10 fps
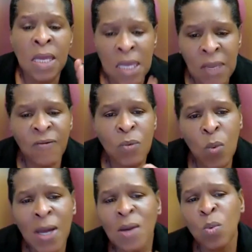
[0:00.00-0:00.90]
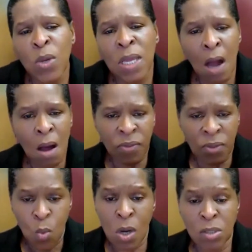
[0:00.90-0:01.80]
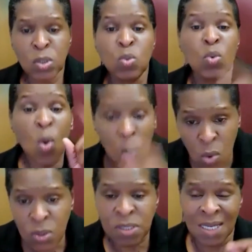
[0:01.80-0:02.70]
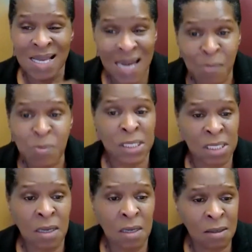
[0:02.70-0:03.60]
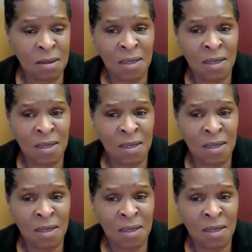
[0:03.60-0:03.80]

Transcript: Even when we are the ones who cause the calamity,